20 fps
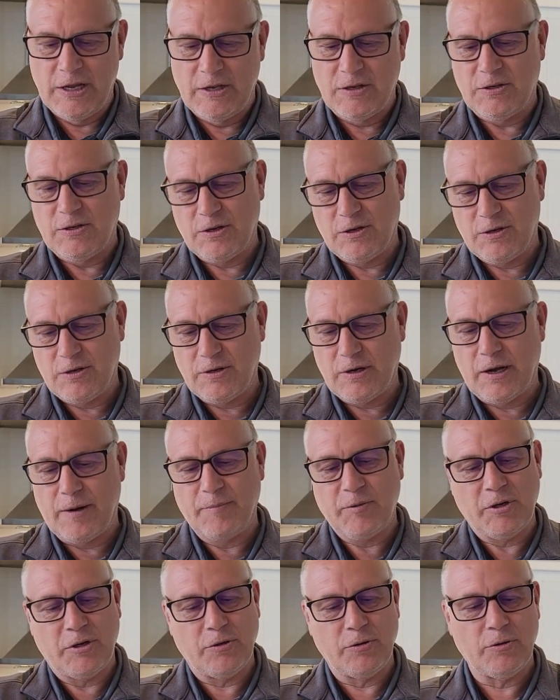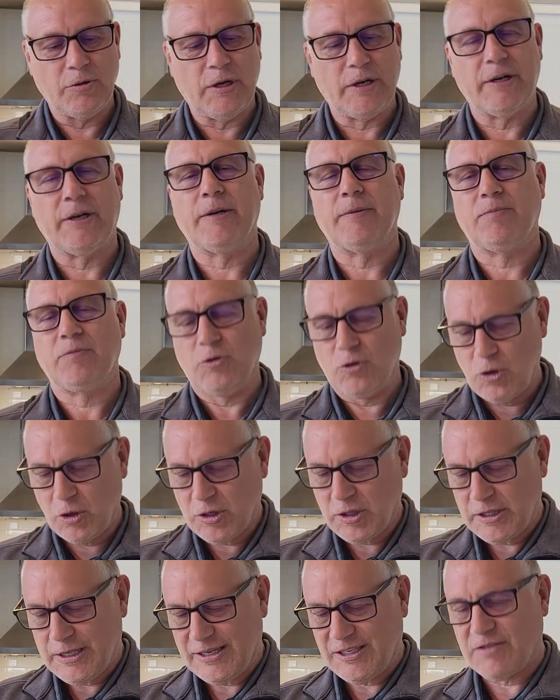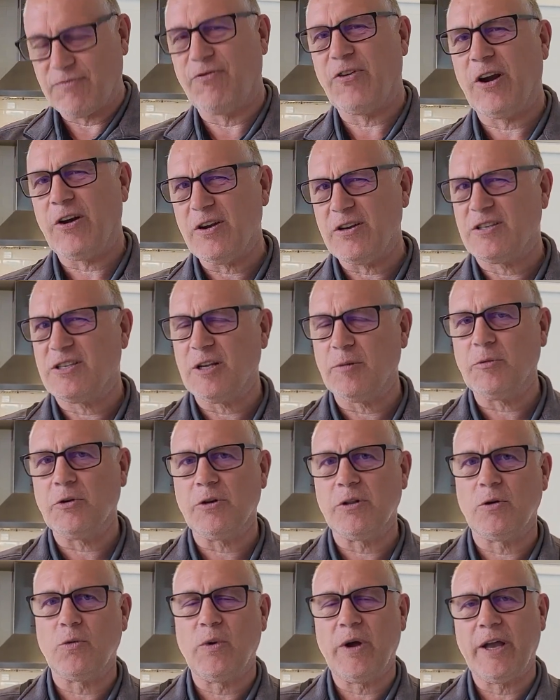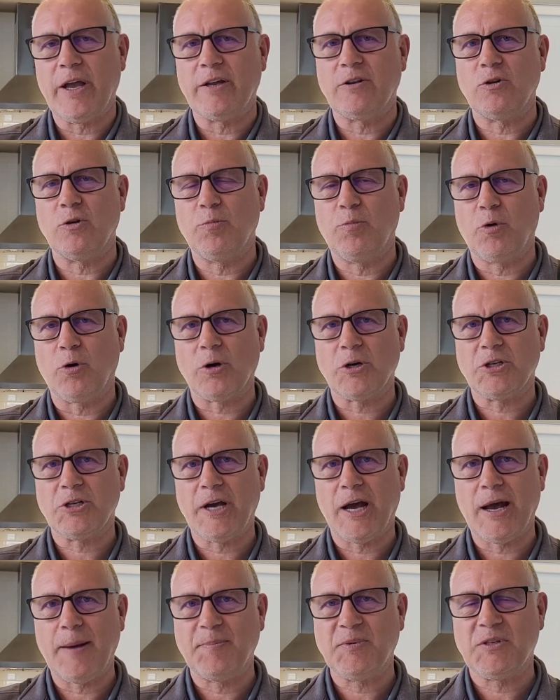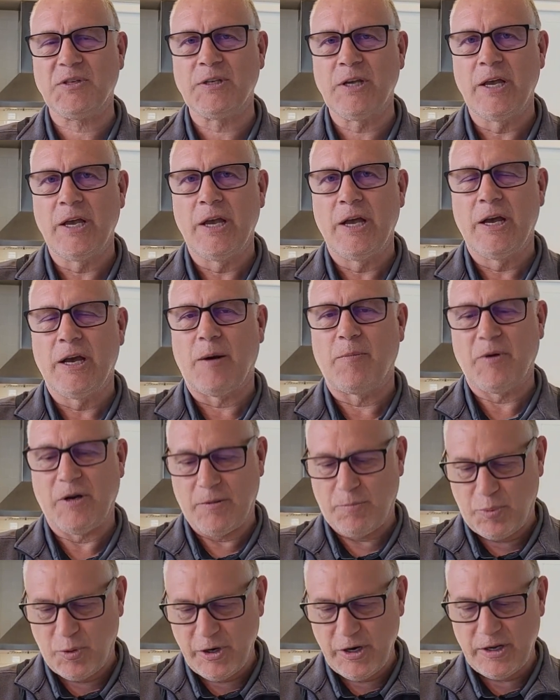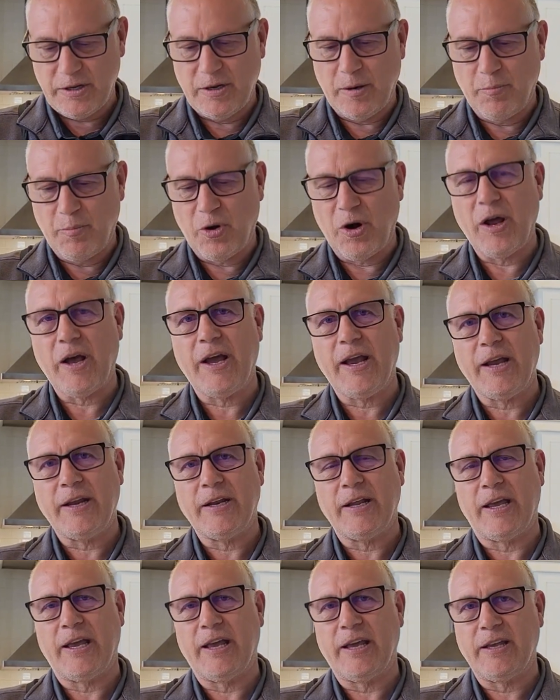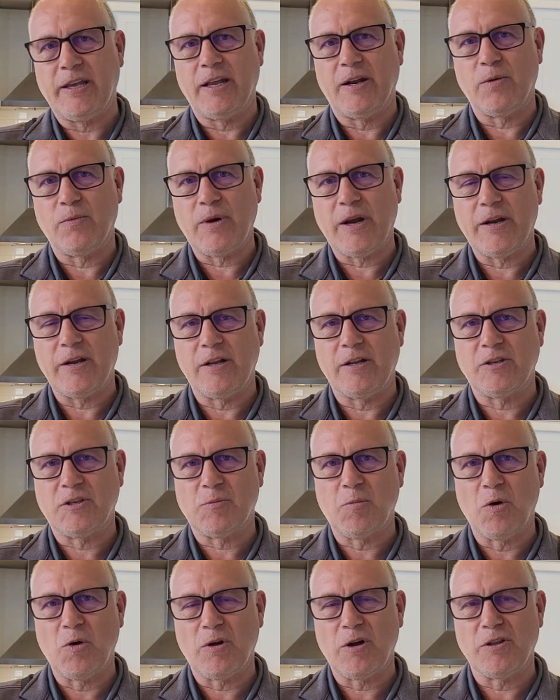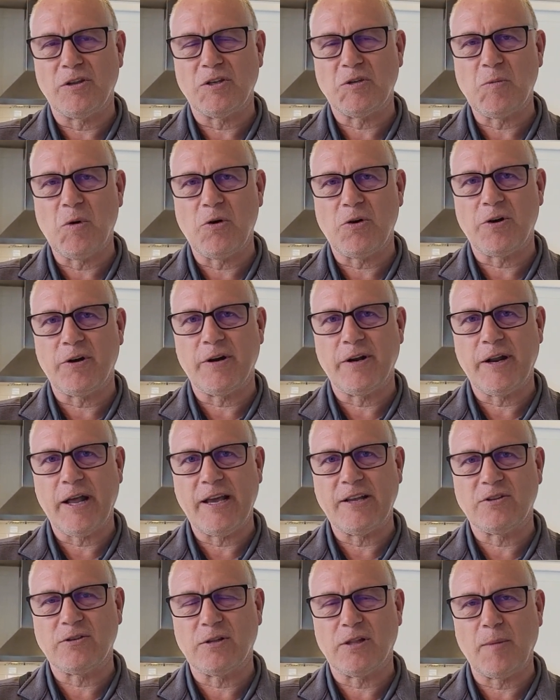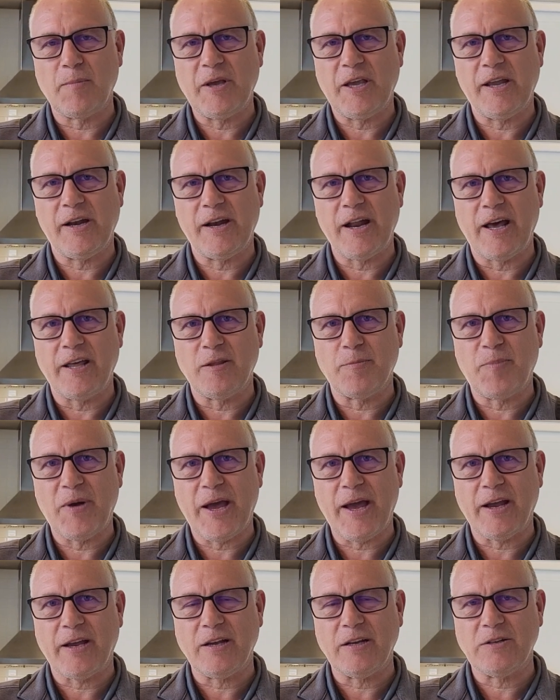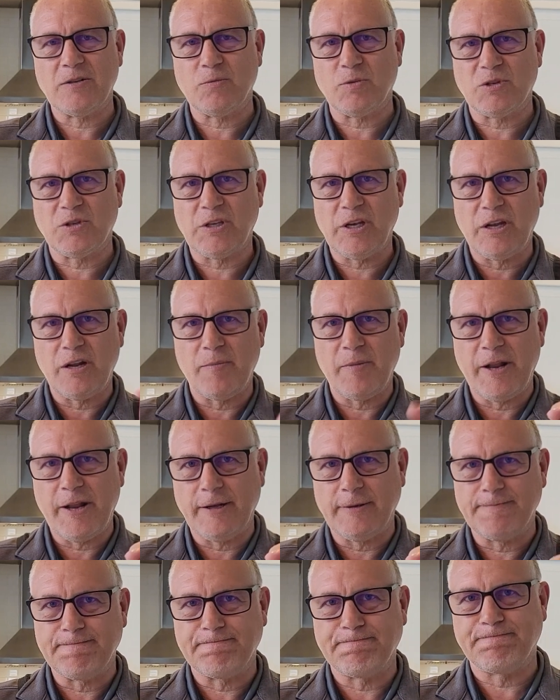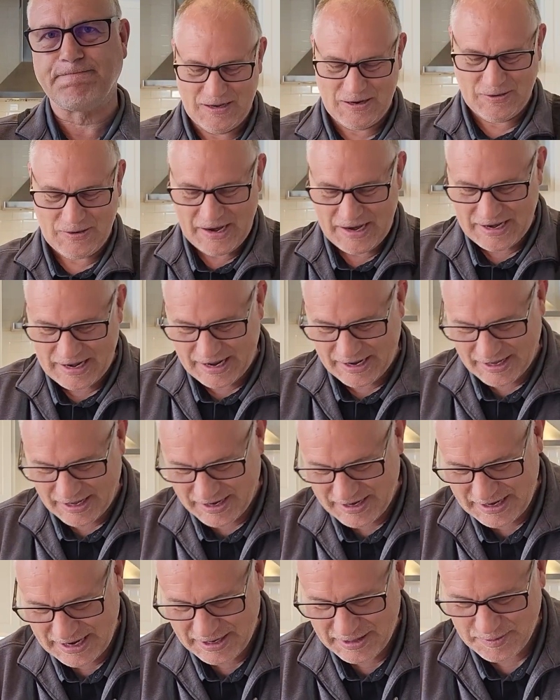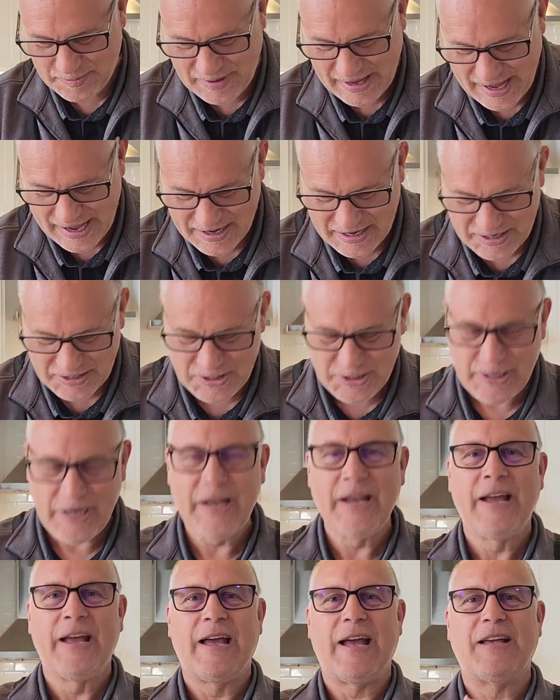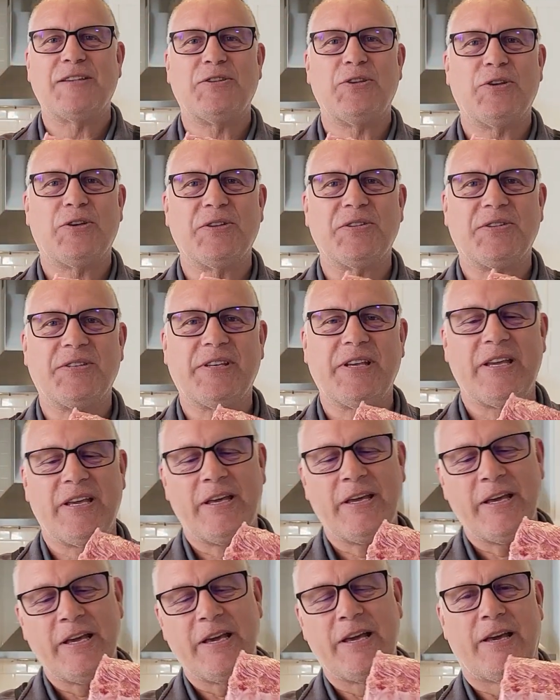So I'm going to cook this very similar to the way I do pork chops. I'm going to put it in a brine and get it ready to smoke on the smoker tonight. So let me get it out of the package. We'll see you in a minute. All right, I got it out of the package. As you can see,